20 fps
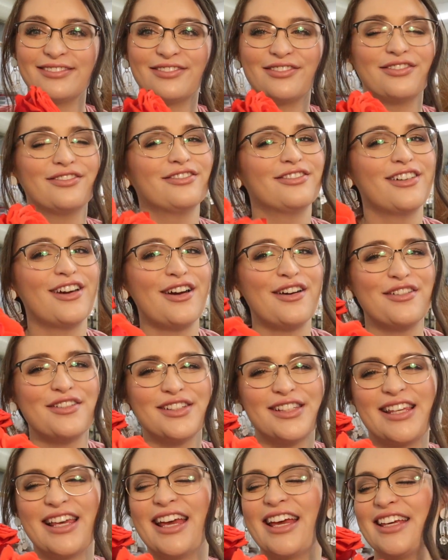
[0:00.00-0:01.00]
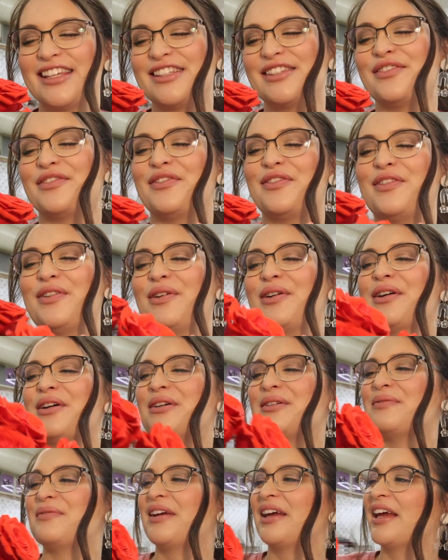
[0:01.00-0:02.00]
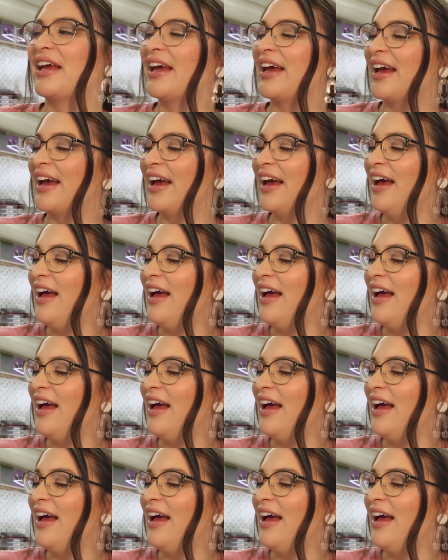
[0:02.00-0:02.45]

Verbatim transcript: roses for me.